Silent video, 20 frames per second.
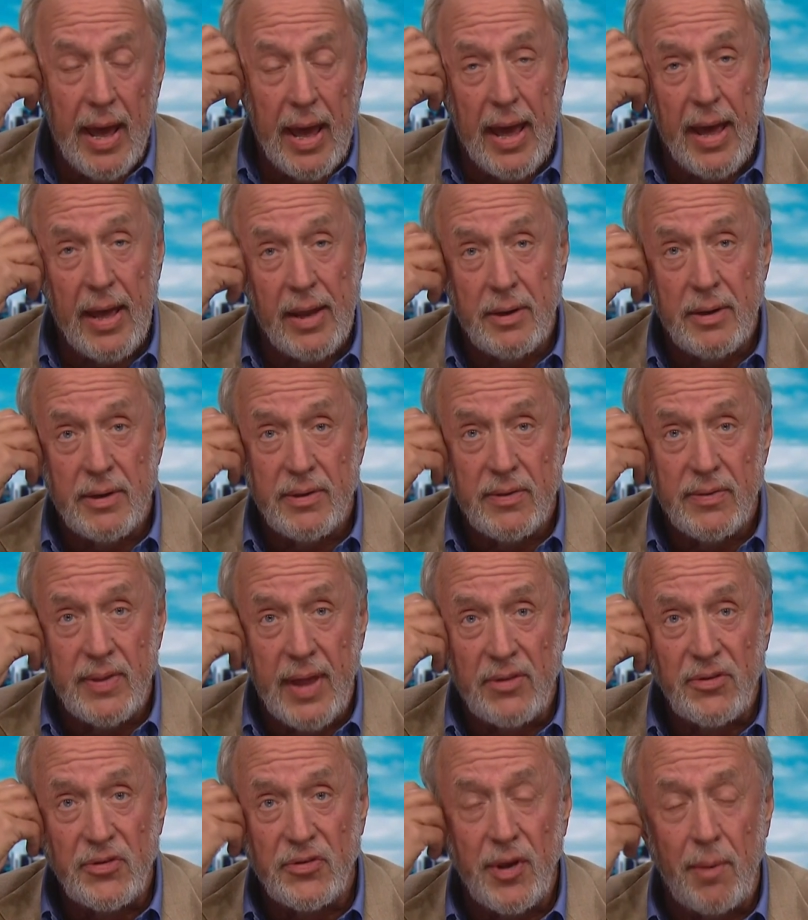And
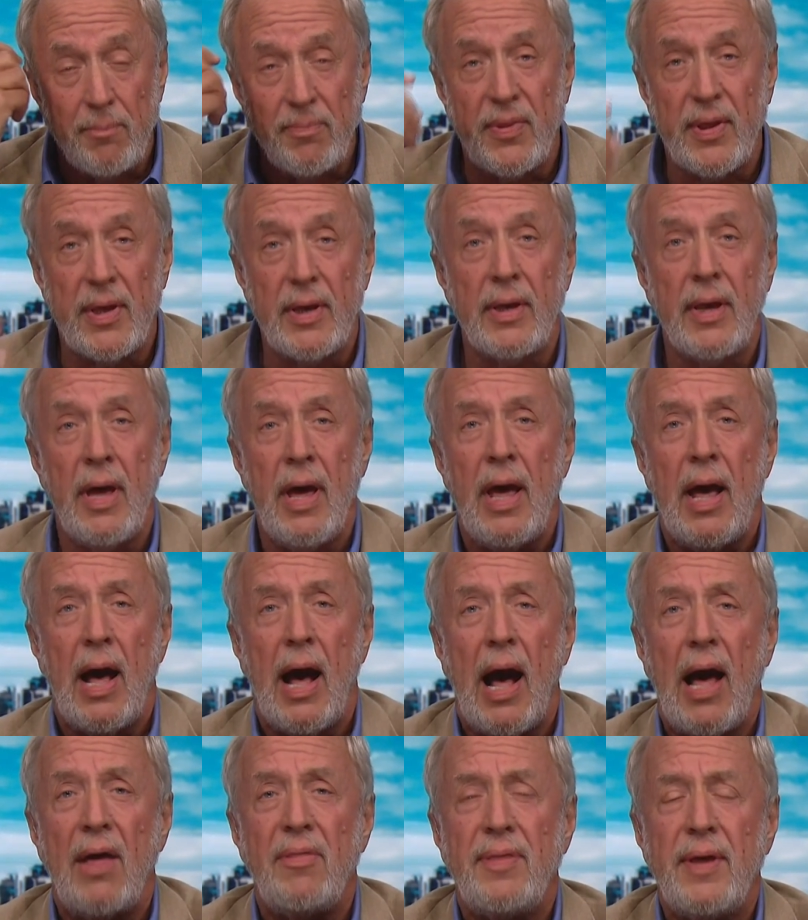that's something
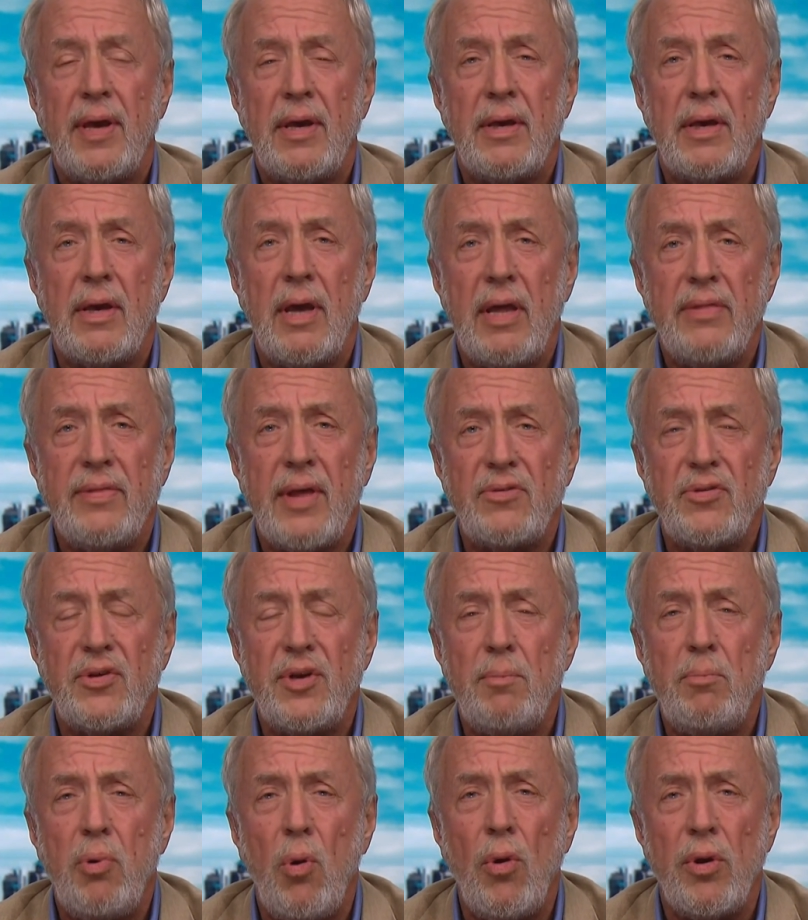I think that's an
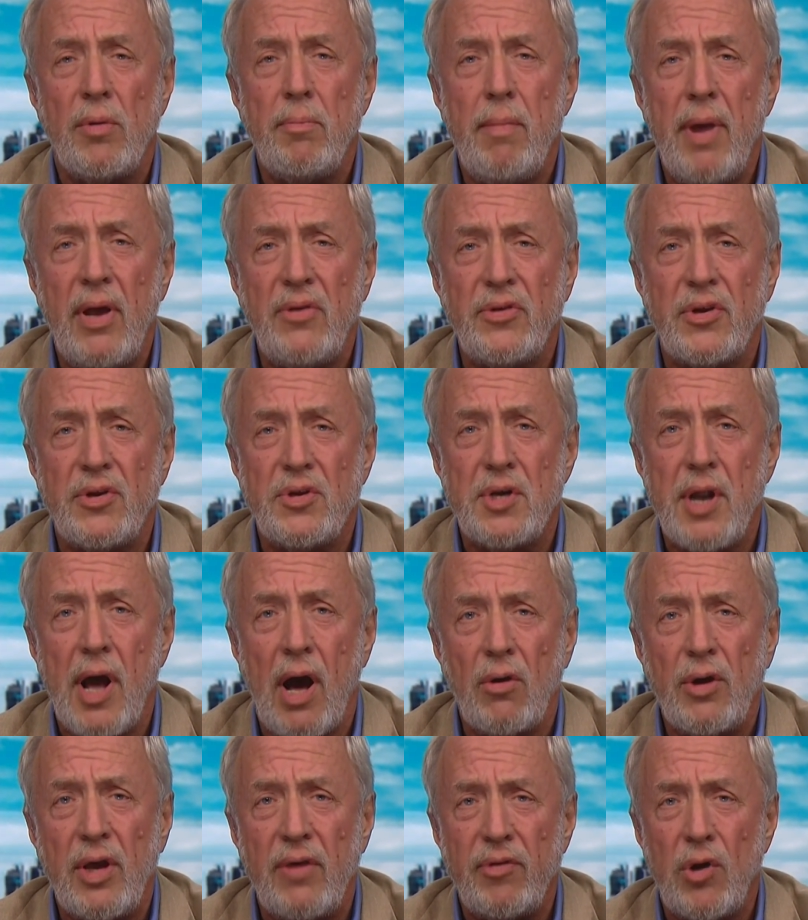important message
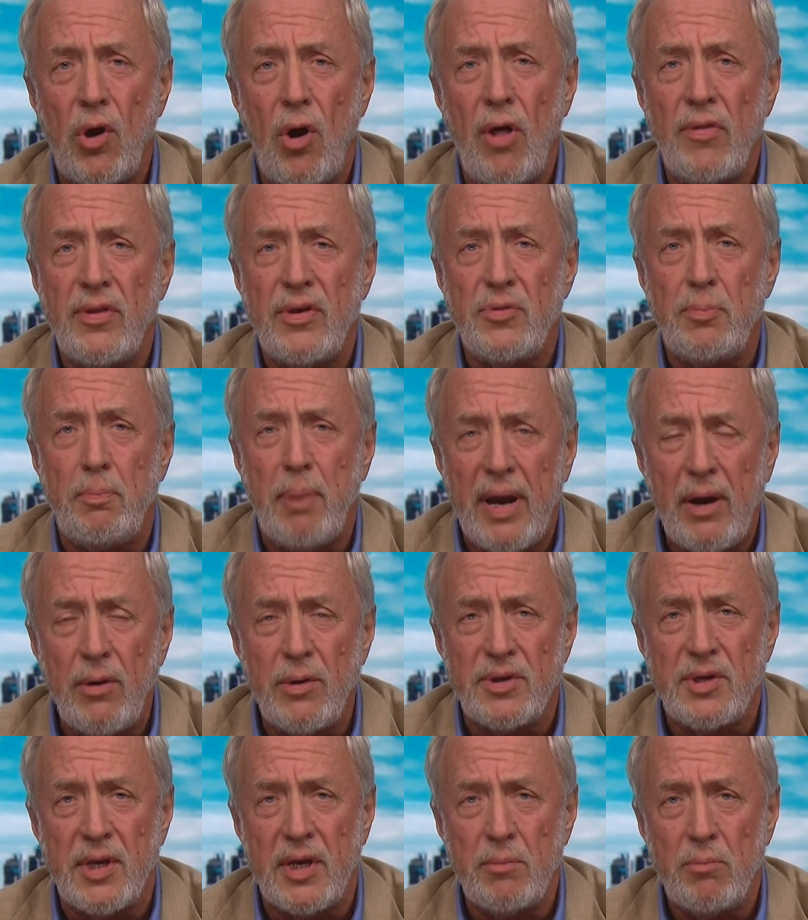now, given all these
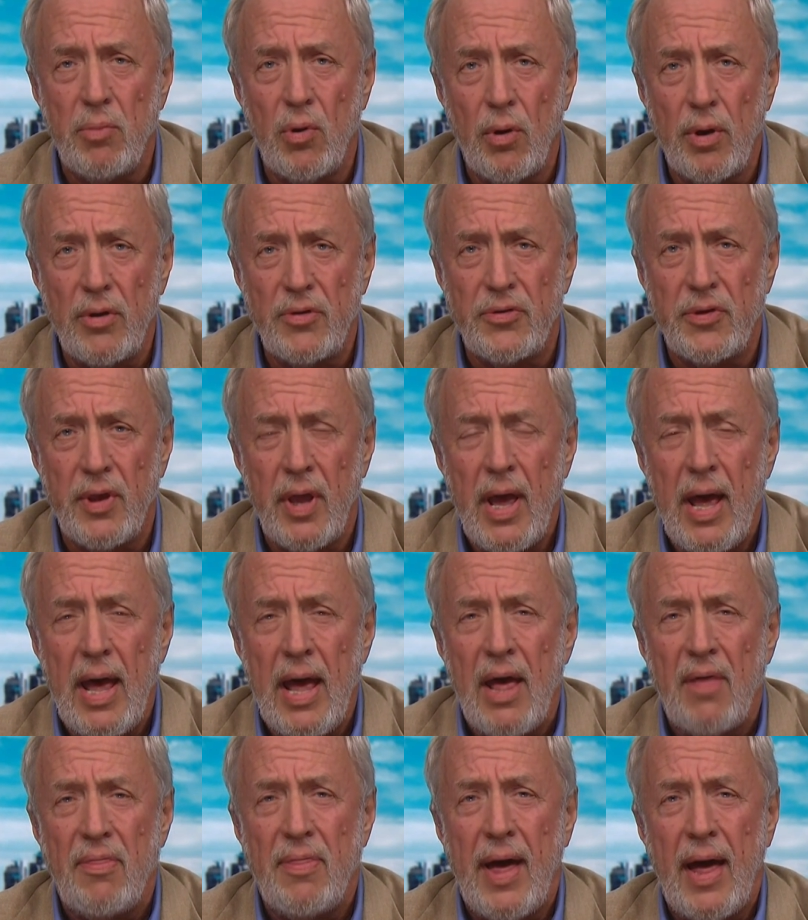parenting books,
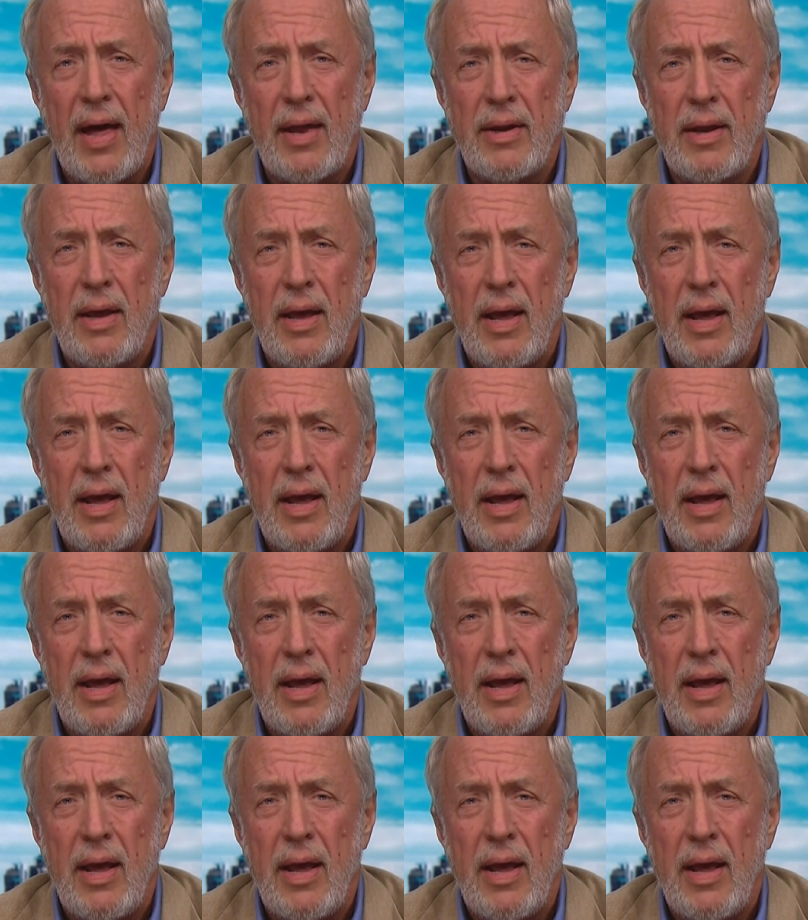that